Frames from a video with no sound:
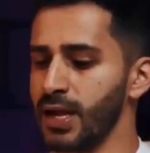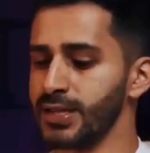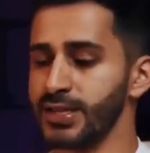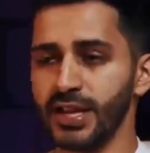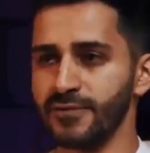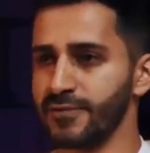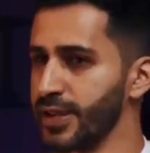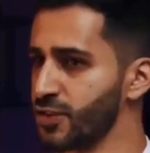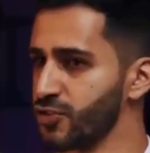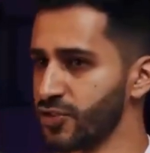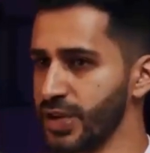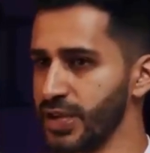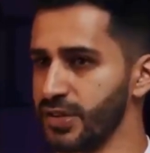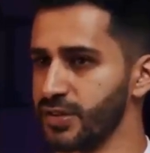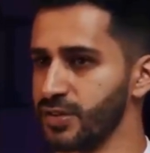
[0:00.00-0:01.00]
take fake
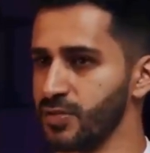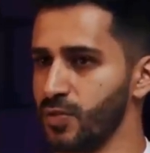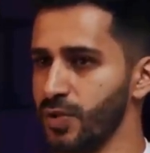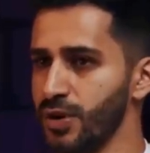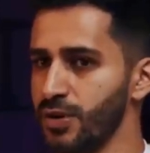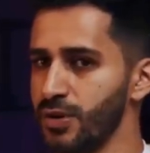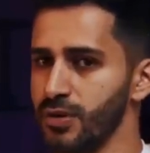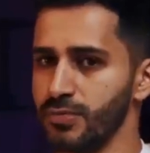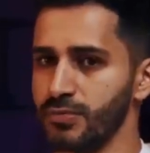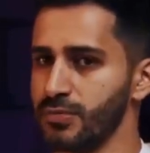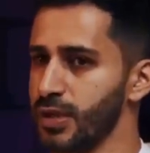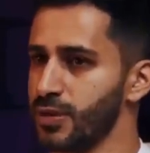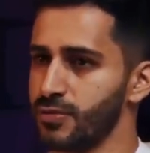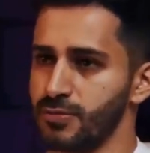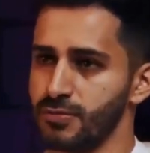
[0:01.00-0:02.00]
trades where
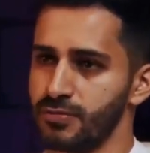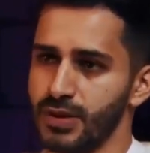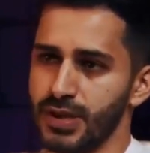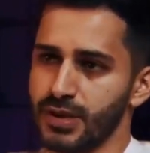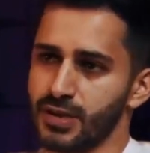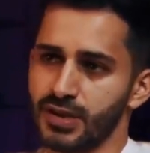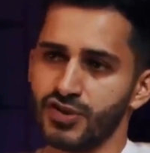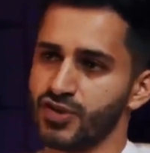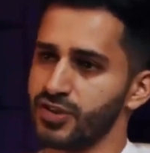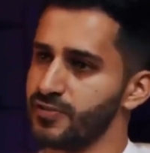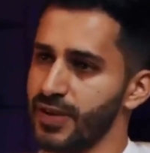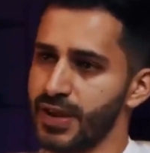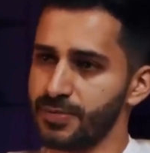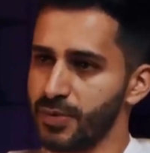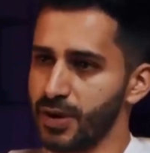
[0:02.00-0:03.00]
they don't like it's just
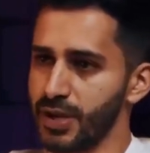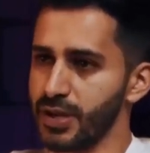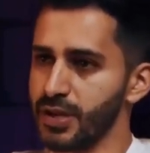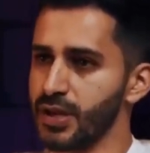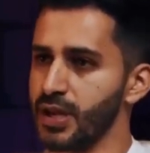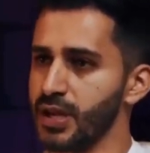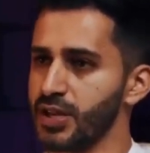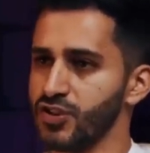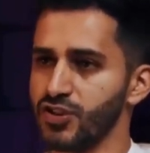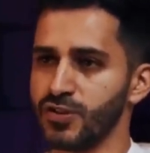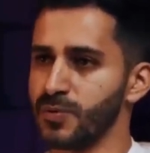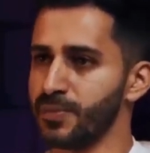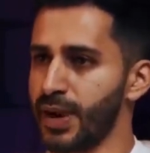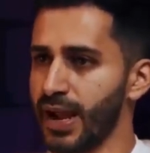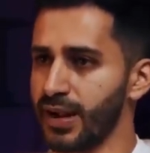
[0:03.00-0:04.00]
fake money just
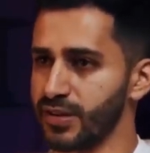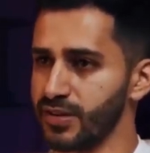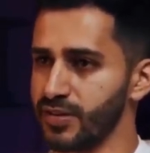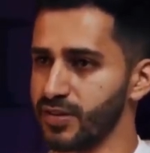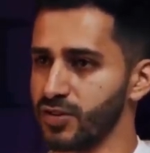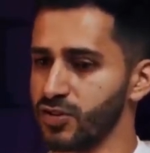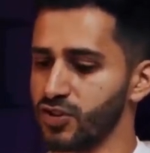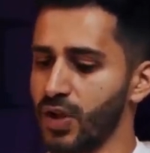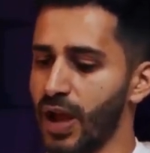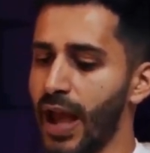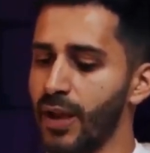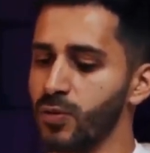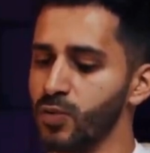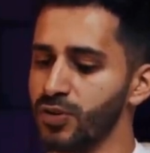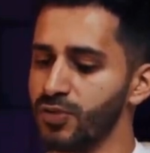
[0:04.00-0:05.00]
to practice. So
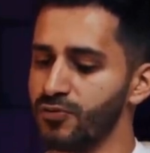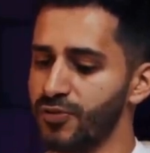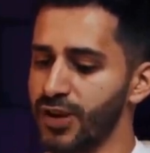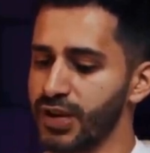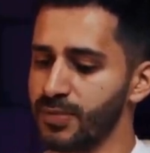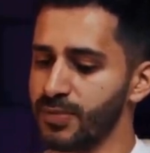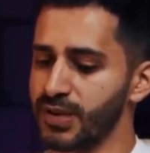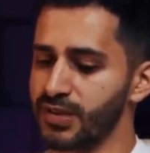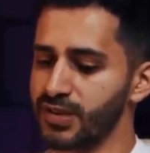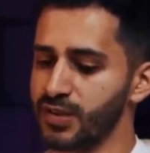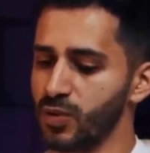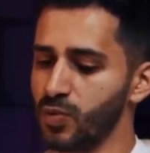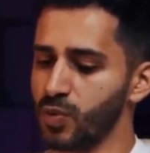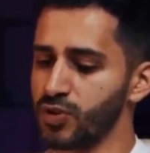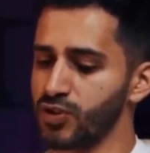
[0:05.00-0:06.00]
I would recommend
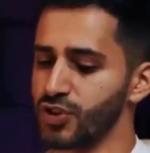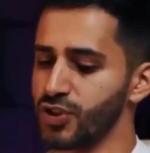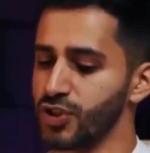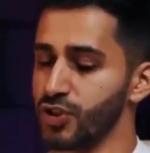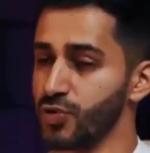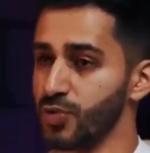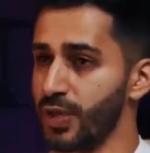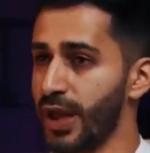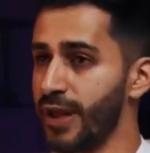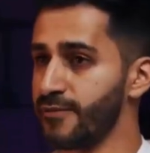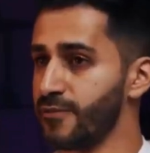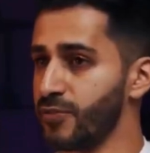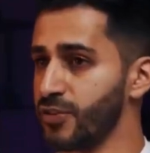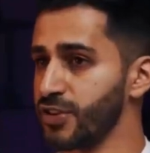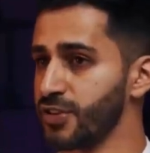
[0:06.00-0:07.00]
someone to do that
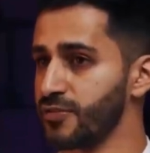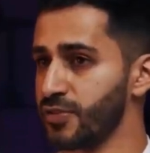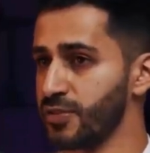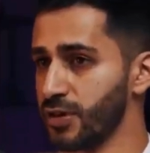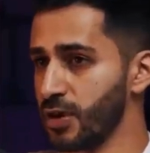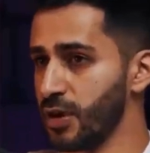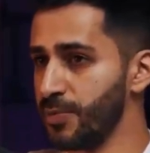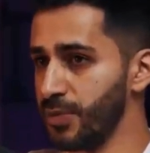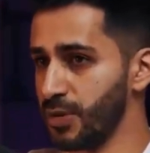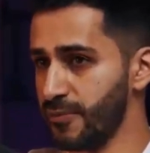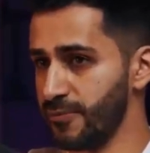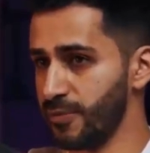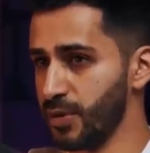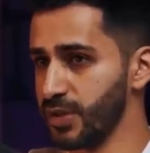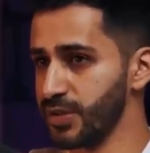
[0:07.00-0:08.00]
first for a couple
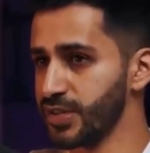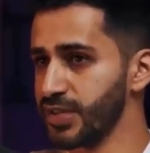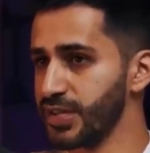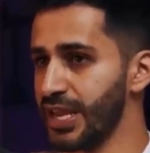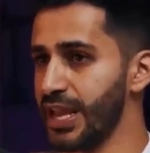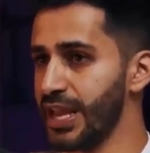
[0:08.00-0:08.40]
of months